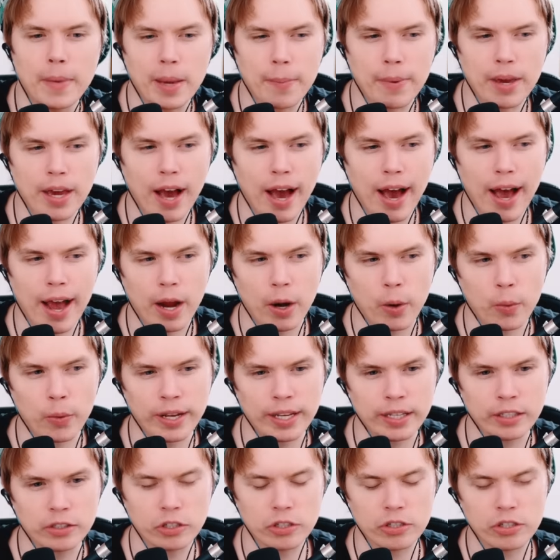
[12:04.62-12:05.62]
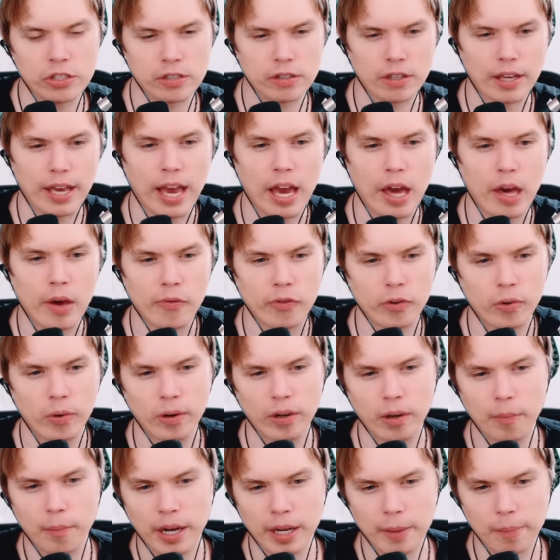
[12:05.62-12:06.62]
maybe hiring just
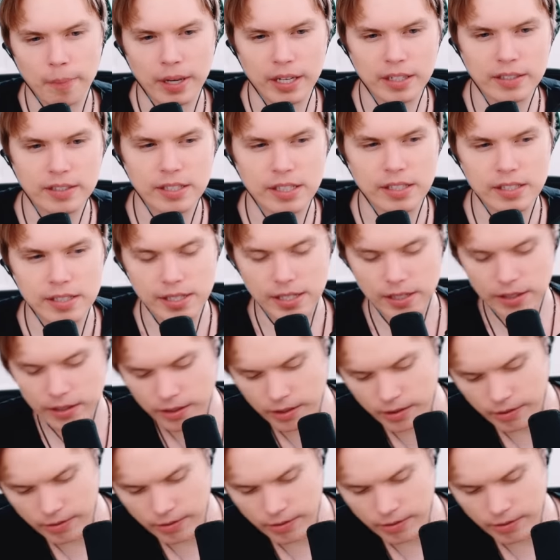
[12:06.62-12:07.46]
everyone might make sense. I don't